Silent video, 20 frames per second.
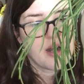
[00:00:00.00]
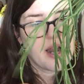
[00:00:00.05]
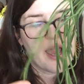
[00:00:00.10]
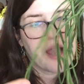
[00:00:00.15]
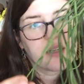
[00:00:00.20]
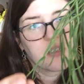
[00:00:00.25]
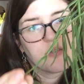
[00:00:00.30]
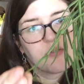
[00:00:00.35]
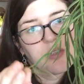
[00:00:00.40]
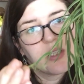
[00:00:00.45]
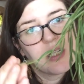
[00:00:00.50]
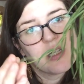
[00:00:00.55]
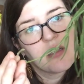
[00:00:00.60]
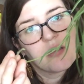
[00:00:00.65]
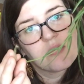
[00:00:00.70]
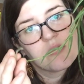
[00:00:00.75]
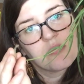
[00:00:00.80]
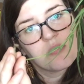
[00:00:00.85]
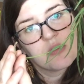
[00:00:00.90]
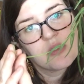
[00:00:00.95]
actively
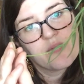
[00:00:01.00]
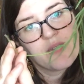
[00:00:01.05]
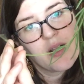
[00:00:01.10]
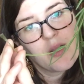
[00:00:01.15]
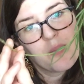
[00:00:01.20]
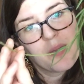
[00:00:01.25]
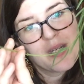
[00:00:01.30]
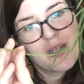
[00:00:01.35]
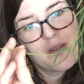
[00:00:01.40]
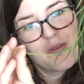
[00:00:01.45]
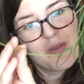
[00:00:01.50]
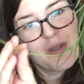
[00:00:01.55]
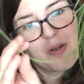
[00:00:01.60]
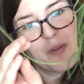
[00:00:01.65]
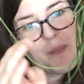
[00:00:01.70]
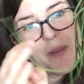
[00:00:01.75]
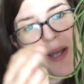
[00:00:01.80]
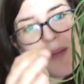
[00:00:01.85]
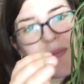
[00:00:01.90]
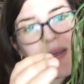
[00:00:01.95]
developing new
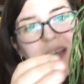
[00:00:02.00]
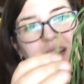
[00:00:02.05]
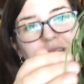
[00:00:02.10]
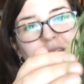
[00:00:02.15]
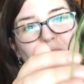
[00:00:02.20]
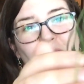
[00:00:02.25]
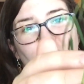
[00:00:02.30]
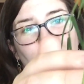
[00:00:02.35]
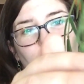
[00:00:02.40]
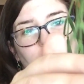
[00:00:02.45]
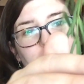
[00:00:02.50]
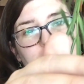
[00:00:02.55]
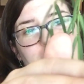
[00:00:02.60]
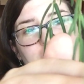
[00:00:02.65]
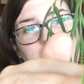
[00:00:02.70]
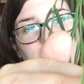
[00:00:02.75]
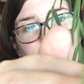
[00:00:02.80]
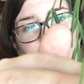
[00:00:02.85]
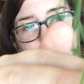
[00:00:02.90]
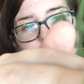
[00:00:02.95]
little baby
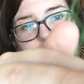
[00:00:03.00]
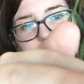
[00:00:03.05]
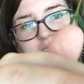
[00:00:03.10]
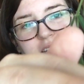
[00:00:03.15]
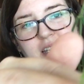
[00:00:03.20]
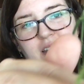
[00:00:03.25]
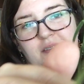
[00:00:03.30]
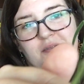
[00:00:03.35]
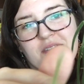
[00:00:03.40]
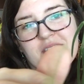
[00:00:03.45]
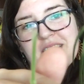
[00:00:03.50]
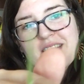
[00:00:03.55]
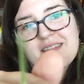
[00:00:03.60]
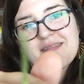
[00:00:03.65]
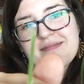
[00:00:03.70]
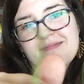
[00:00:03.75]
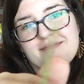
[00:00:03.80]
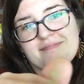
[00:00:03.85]
linearis leaves.